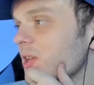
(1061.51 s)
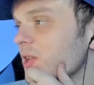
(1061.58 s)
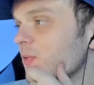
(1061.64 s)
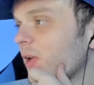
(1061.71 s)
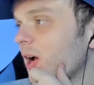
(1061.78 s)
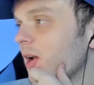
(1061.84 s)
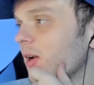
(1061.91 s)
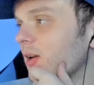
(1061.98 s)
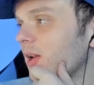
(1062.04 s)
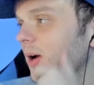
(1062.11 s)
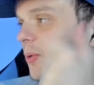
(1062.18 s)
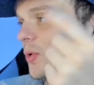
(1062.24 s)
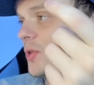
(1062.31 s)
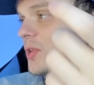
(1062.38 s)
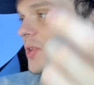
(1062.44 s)
is that that
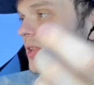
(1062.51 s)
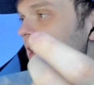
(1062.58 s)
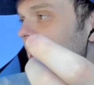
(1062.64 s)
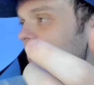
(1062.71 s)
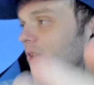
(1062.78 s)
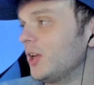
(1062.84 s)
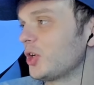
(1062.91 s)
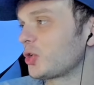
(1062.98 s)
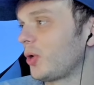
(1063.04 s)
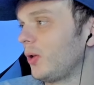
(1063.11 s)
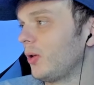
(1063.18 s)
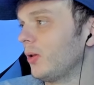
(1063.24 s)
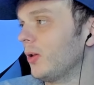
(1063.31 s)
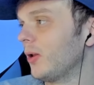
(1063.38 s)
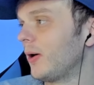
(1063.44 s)
was the initial
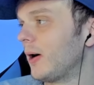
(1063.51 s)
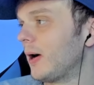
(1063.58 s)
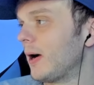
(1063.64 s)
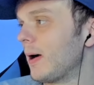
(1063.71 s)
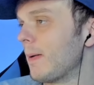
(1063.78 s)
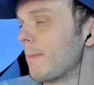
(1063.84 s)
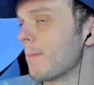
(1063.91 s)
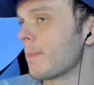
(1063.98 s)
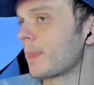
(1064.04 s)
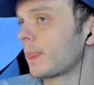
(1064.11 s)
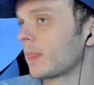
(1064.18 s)
um,